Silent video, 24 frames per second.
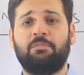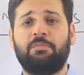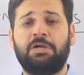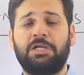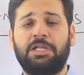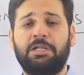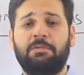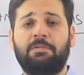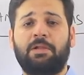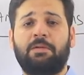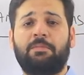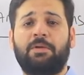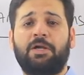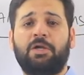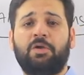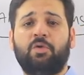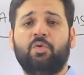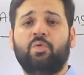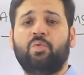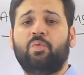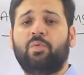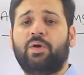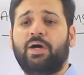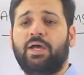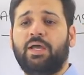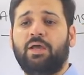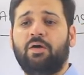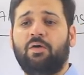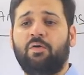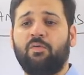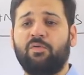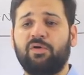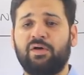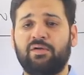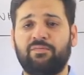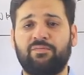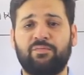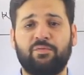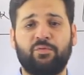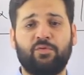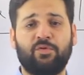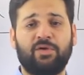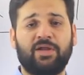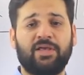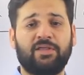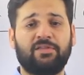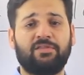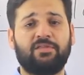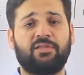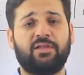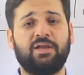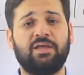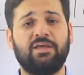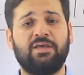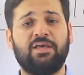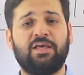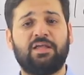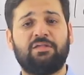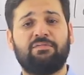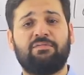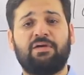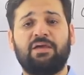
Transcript: multiplied by 2y, over 4x, 3x,